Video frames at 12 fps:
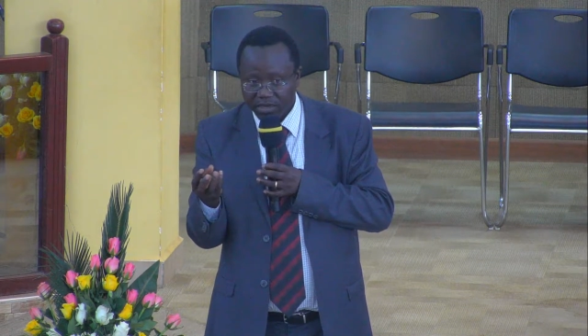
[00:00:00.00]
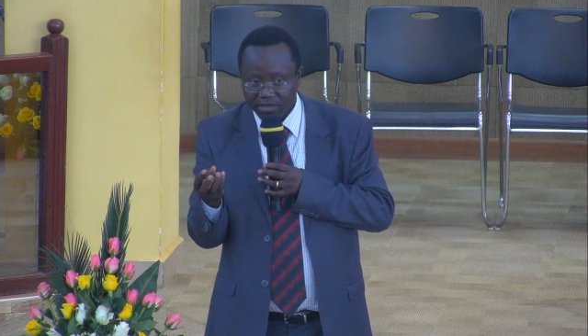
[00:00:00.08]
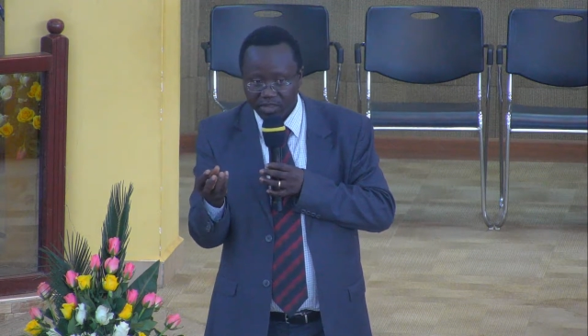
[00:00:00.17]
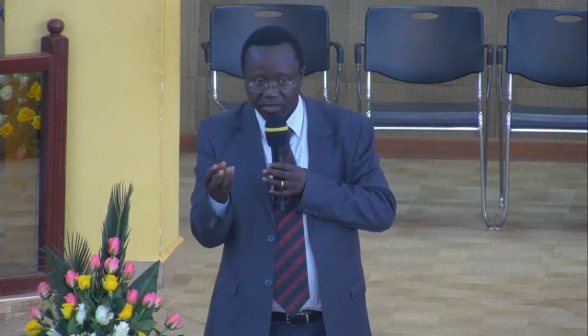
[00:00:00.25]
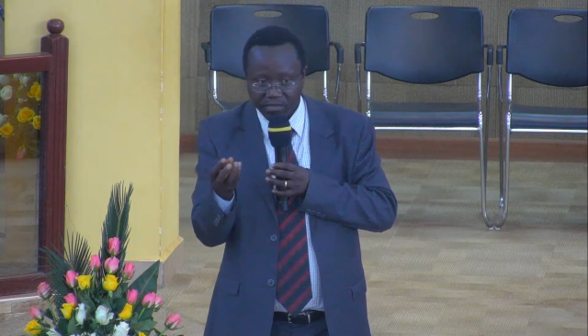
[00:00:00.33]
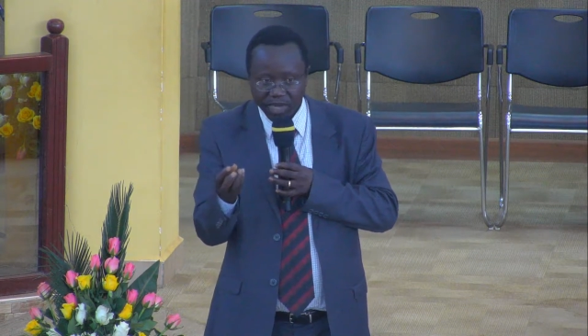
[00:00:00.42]

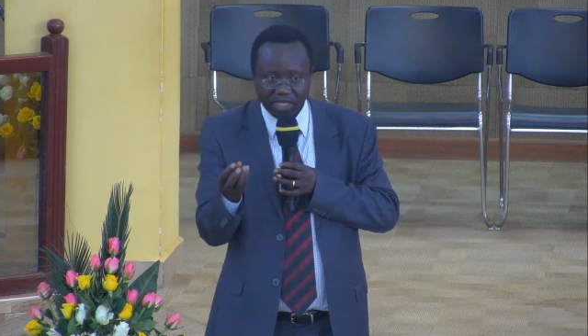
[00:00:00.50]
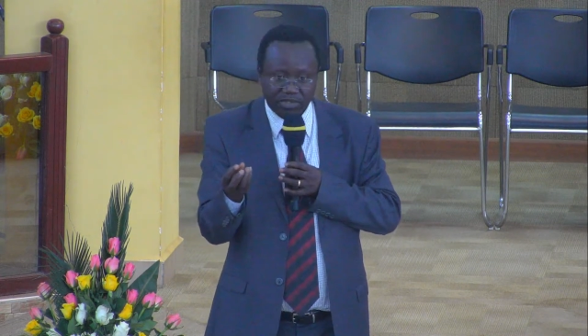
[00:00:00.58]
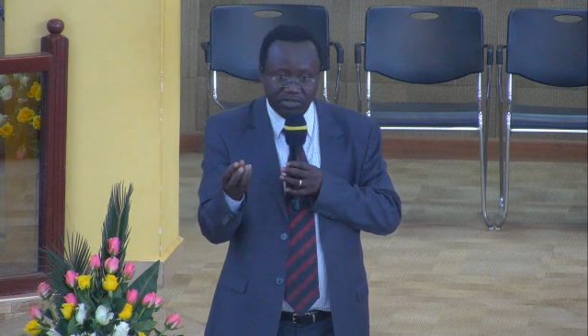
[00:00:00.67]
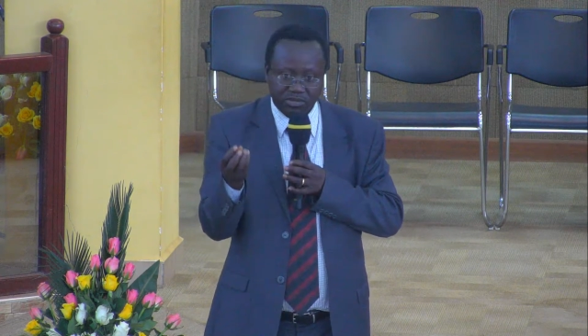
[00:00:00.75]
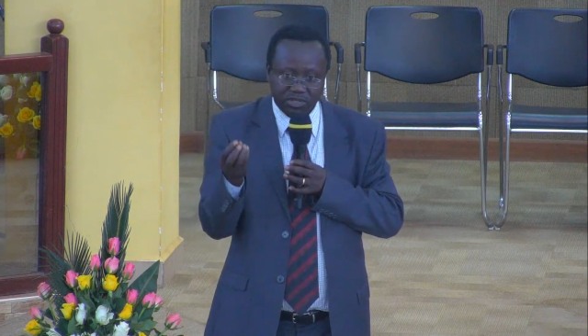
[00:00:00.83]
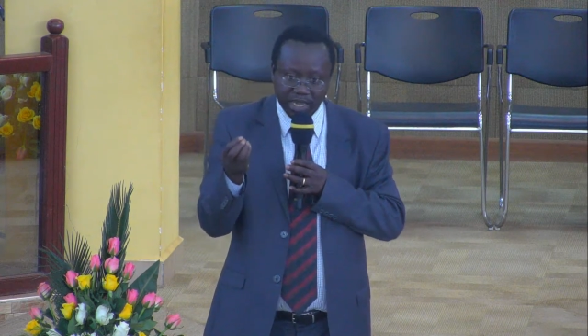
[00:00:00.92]
the
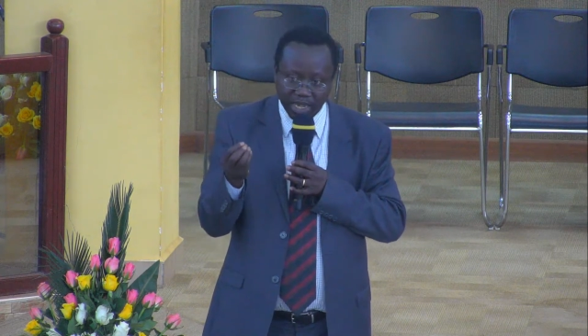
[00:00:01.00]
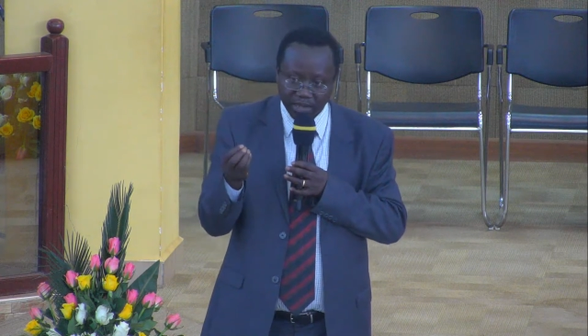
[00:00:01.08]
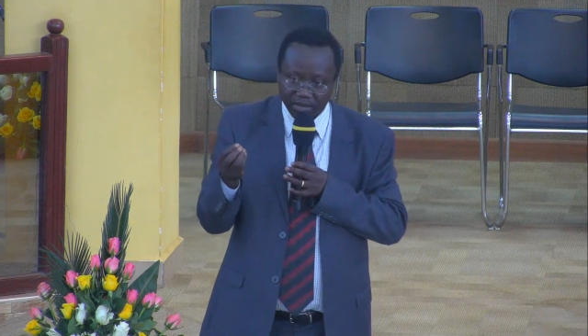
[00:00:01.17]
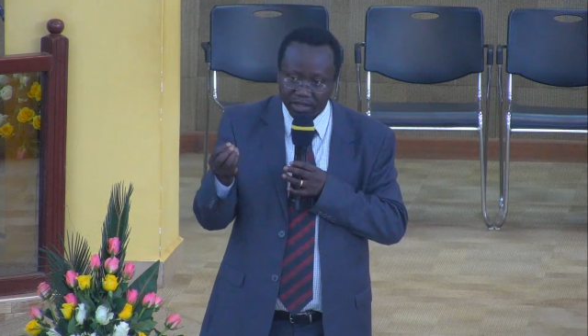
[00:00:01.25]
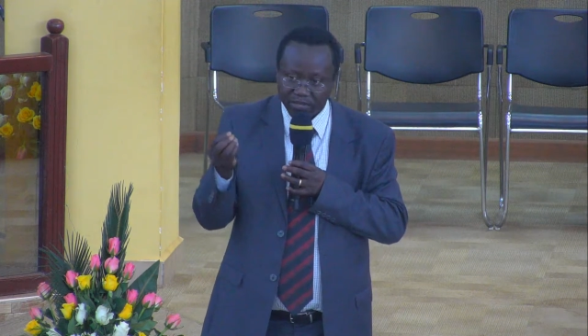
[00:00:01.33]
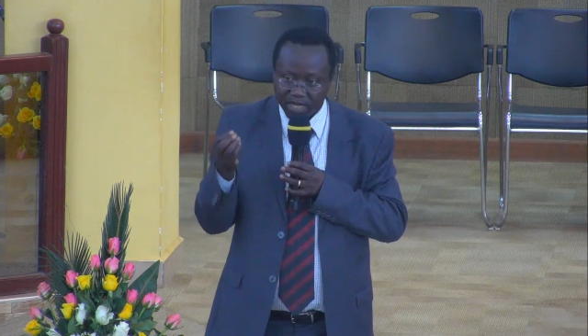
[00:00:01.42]
muscle
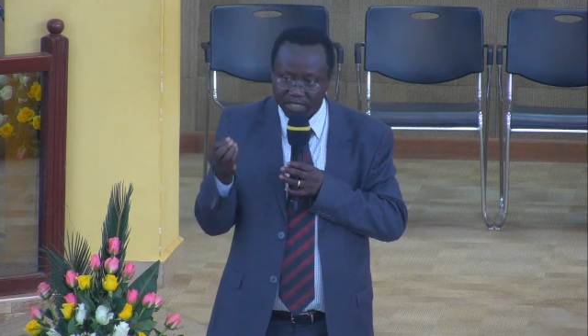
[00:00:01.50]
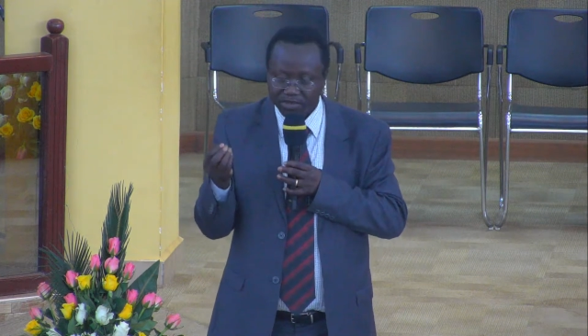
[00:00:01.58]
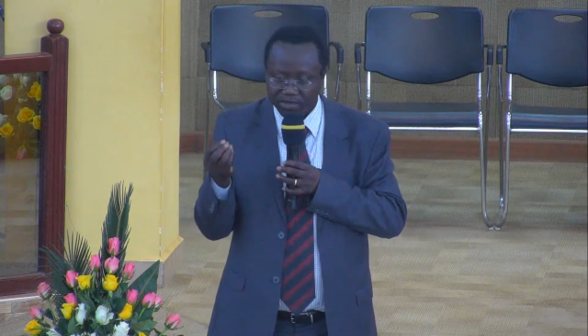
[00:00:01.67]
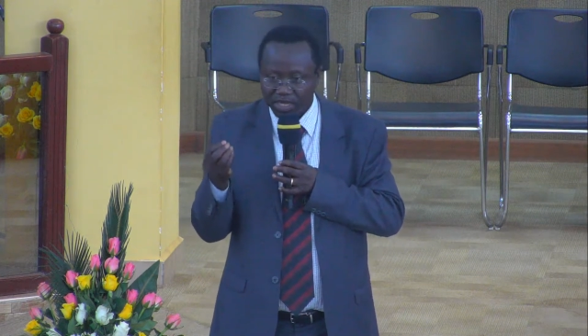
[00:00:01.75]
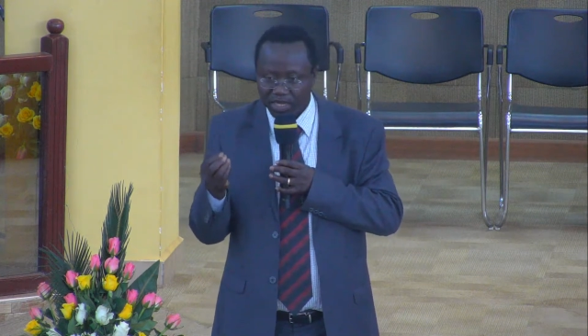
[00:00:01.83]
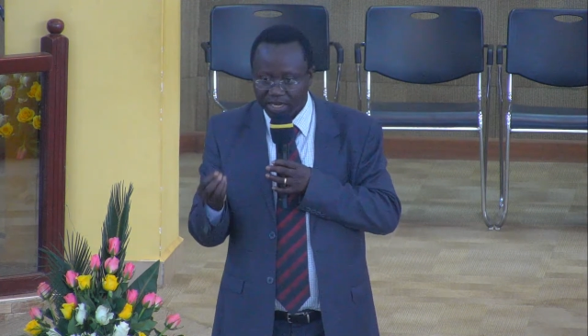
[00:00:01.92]

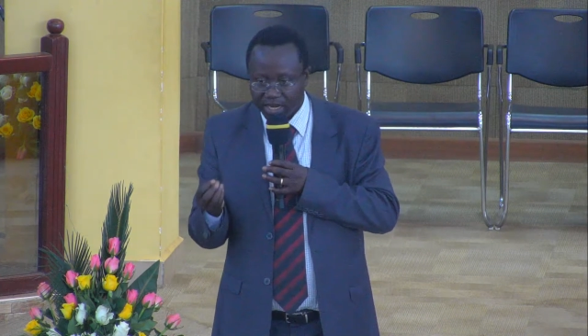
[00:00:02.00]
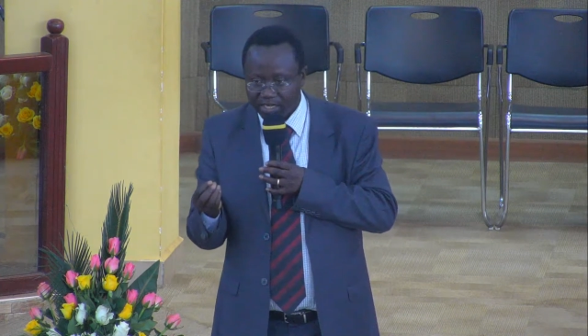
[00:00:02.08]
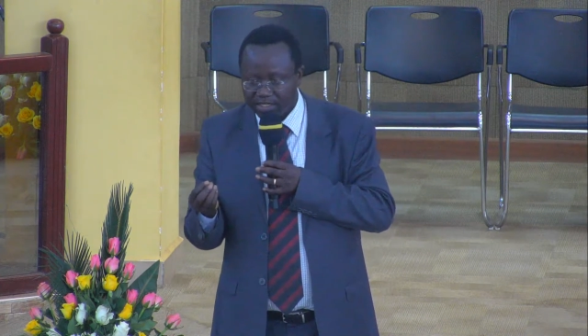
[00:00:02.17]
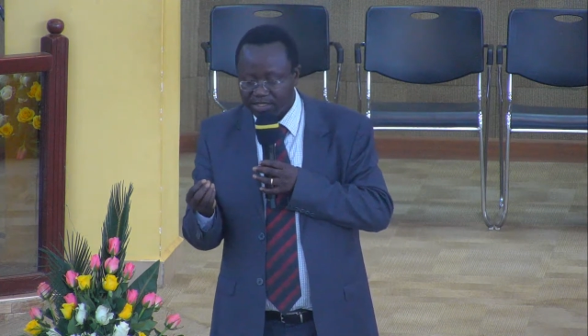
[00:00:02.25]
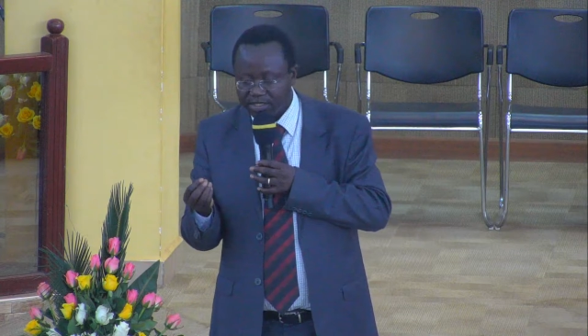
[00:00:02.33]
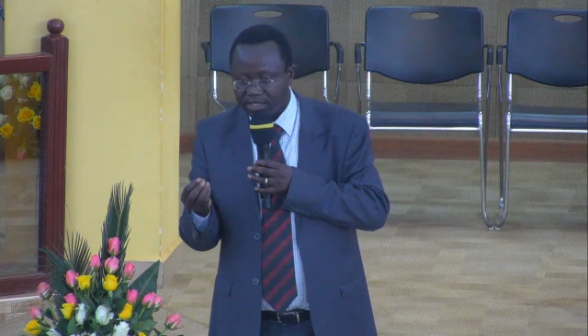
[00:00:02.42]
that
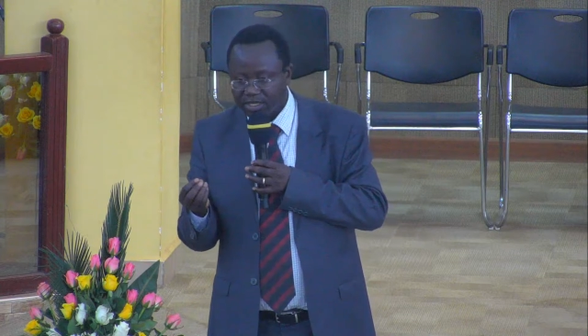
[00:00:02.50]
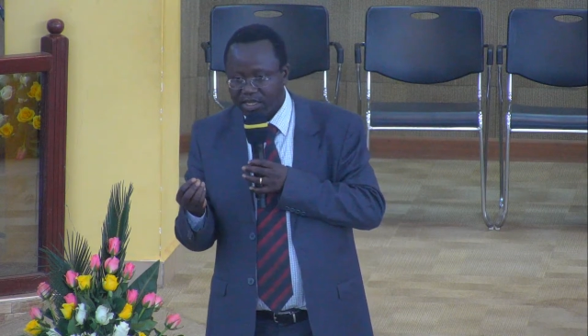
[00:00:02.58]
dies